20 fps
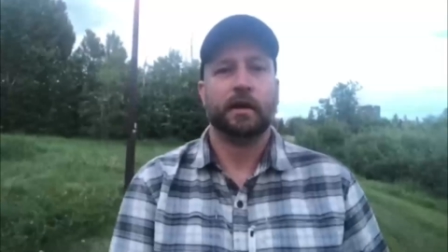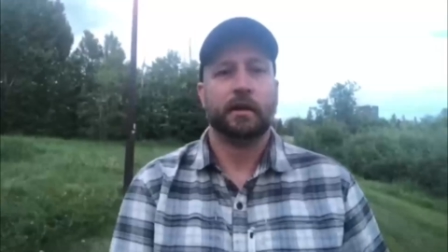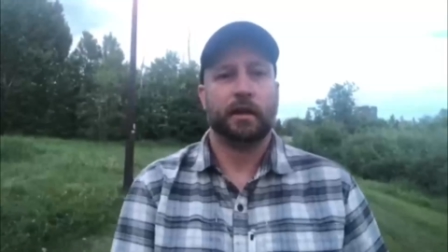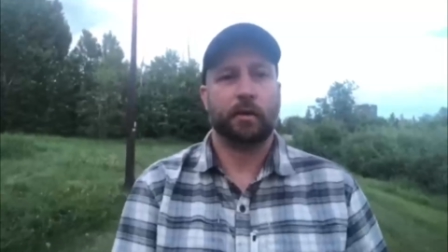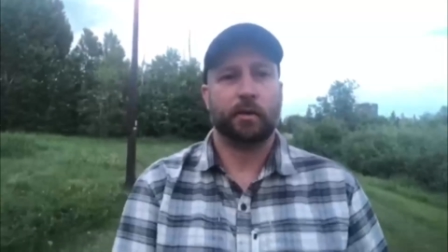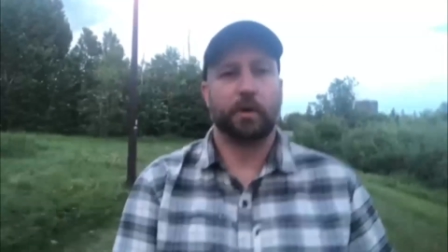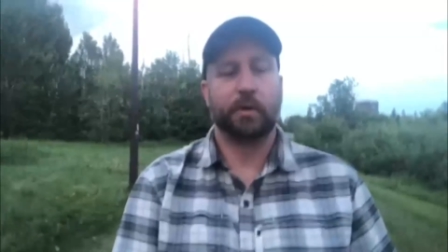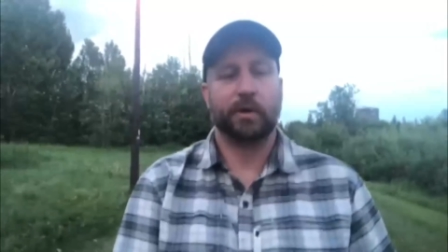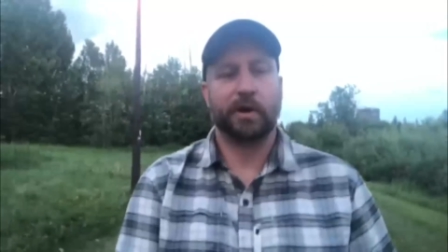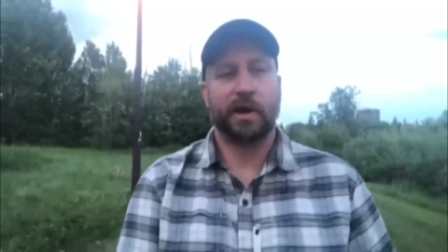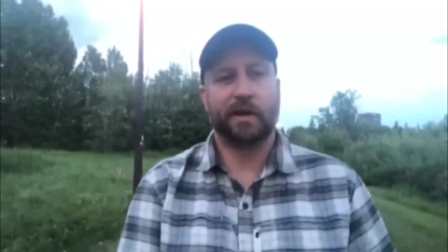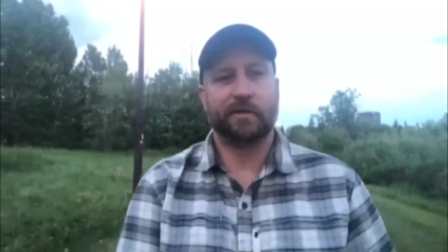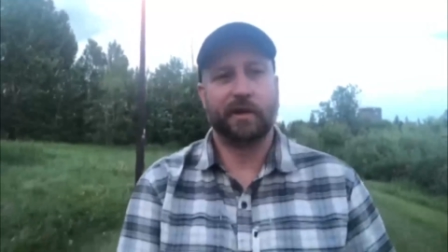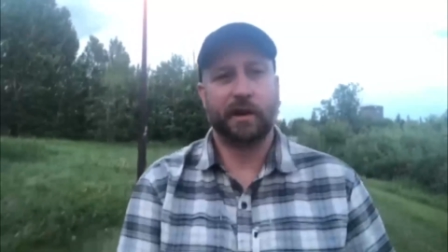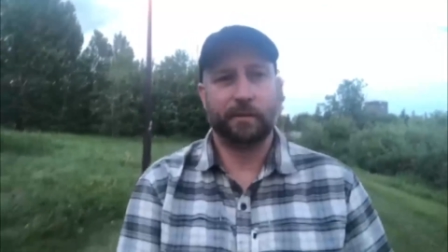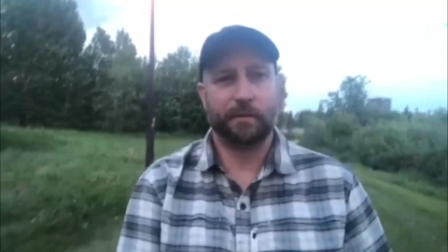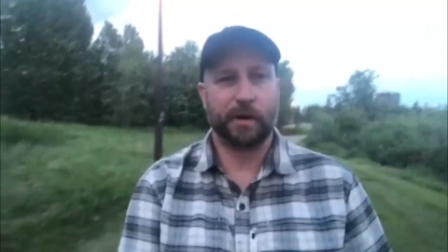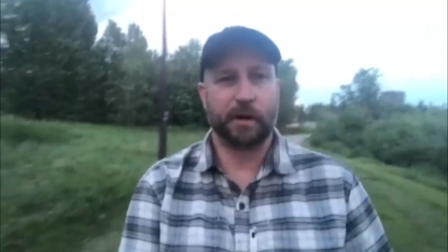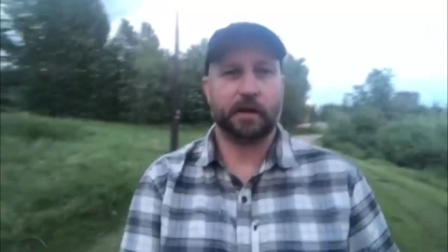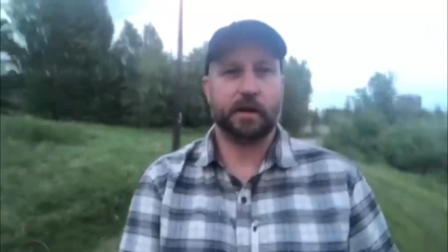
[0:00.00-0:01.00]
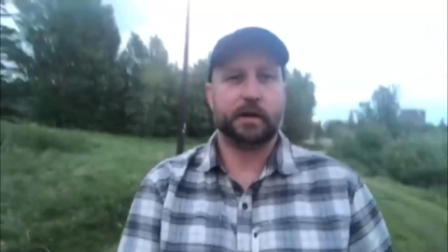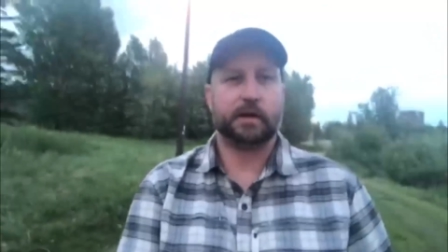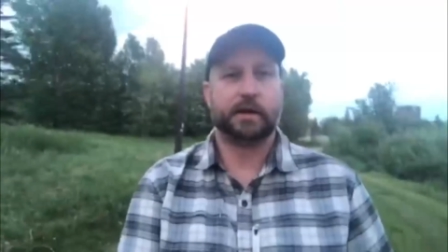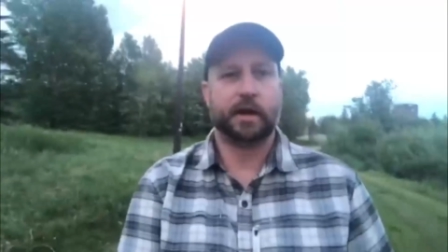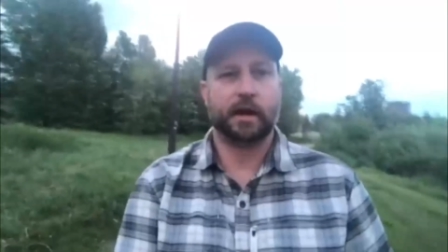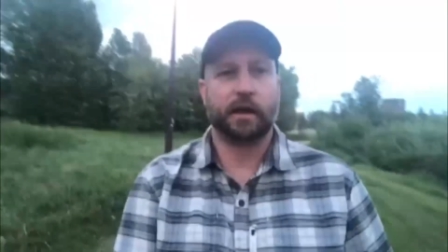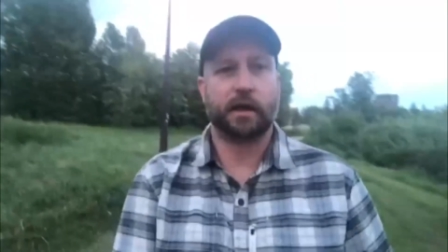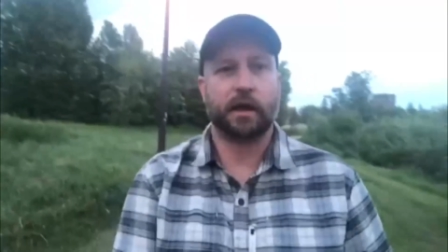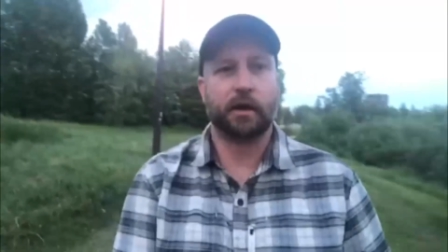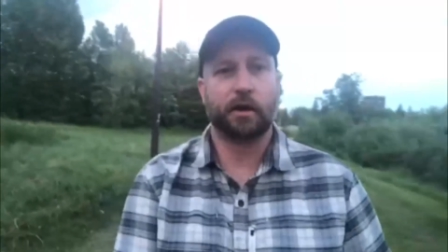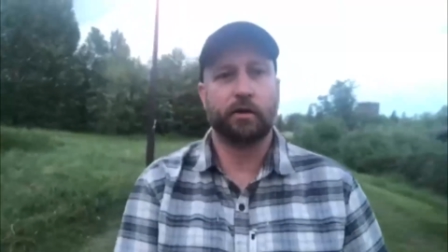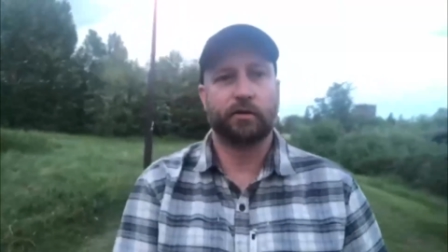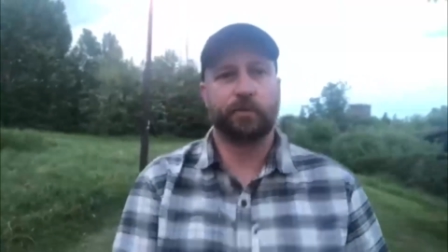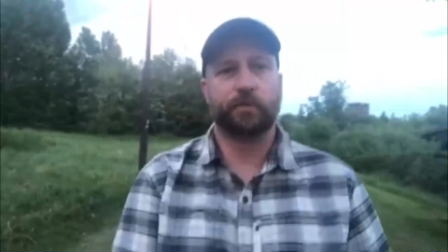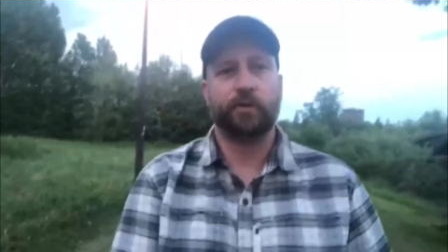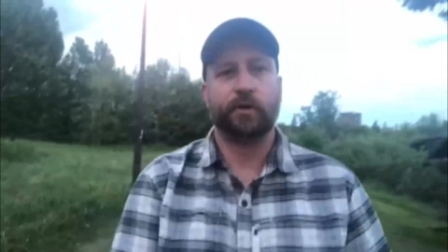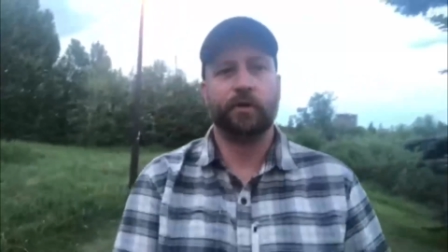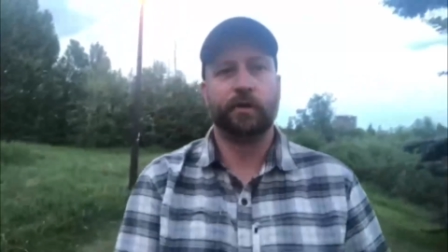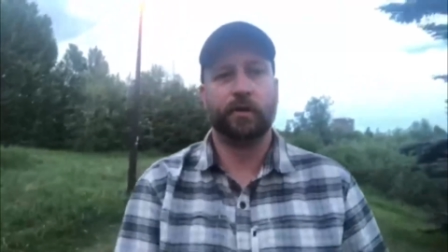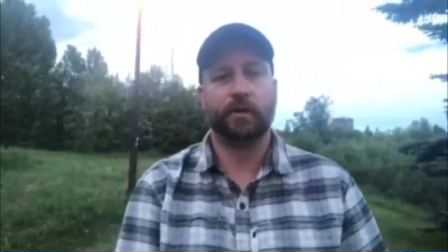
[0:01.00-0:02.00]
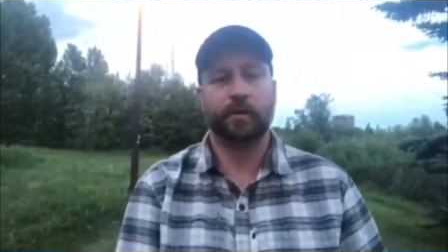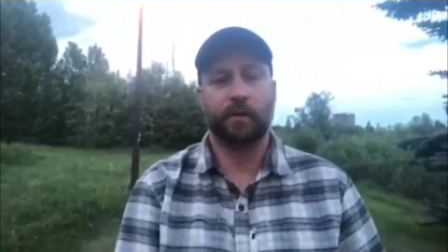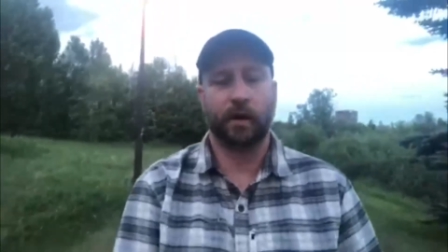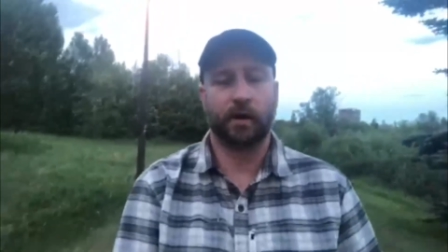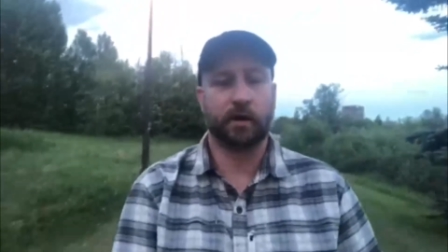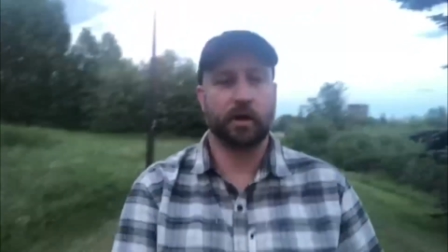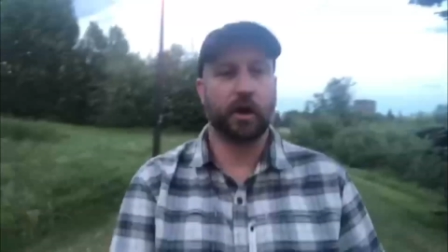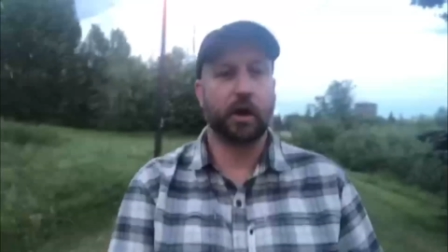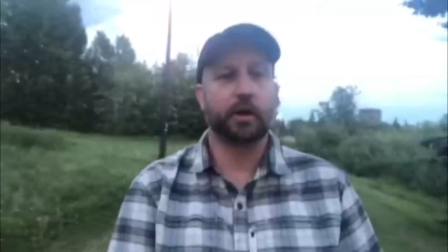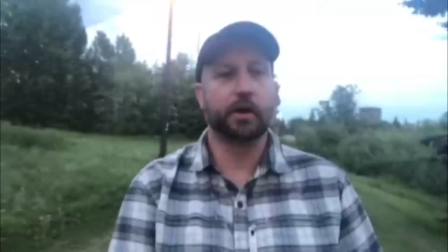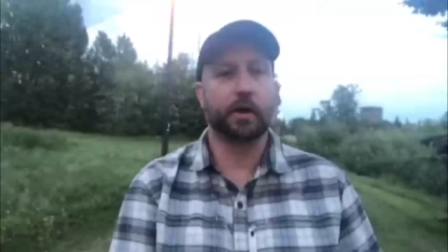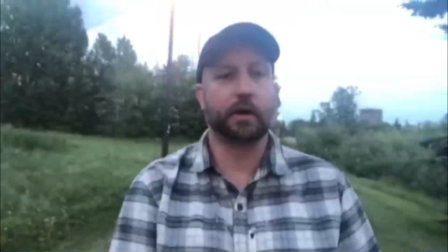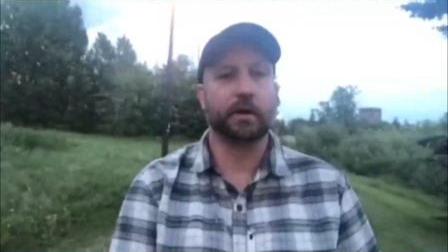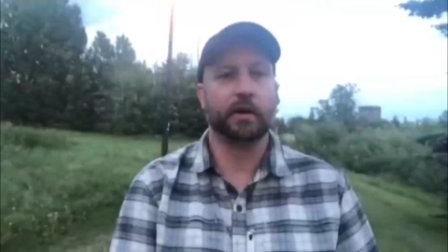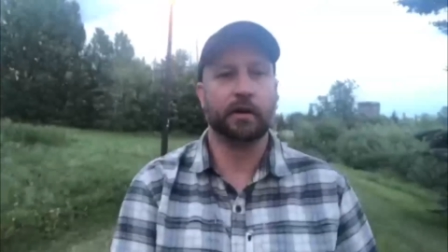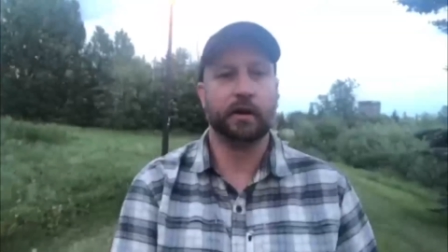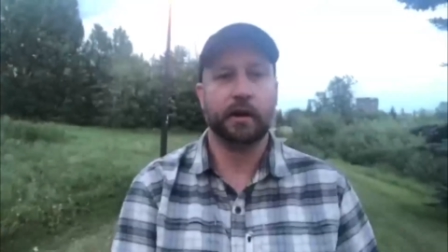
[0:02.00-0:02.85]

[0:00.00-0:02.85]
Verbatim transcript: that we wouldn't have anybody to take care of our daughter.